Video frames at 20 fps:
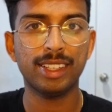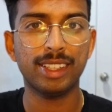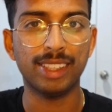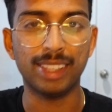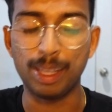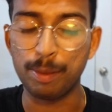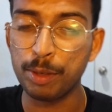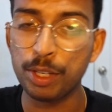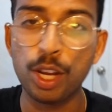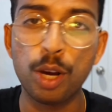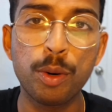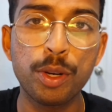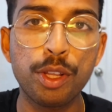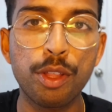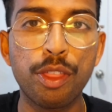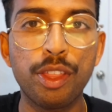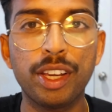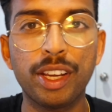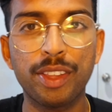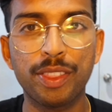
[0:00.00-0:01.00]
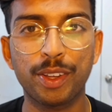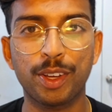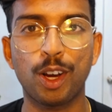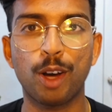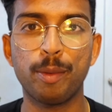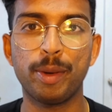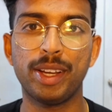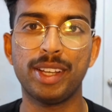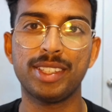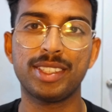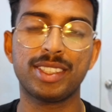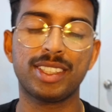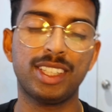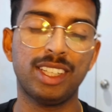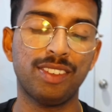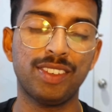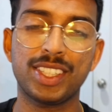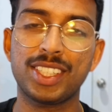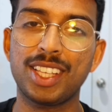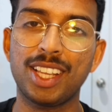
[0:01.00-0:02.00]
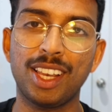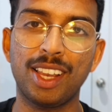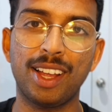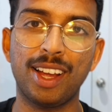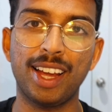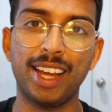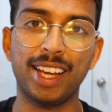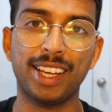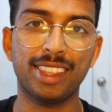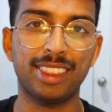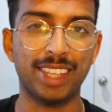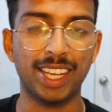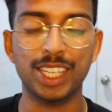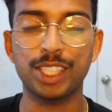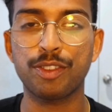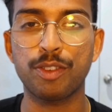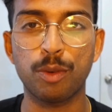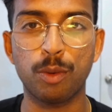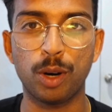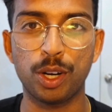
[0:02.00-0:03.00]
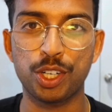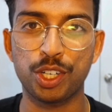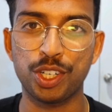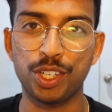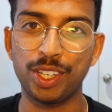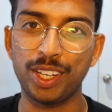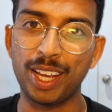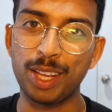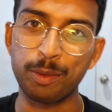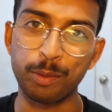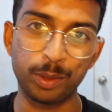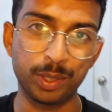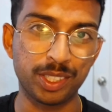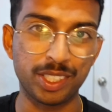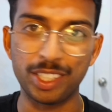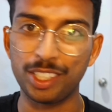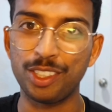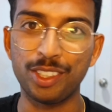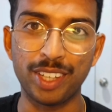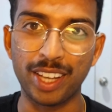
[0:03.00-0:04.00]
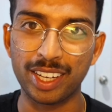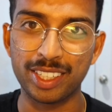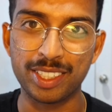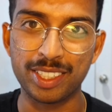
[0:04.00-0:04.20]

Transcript: Let me know what you think in the comments. Give us a like. Thanks for watching and we'll see you next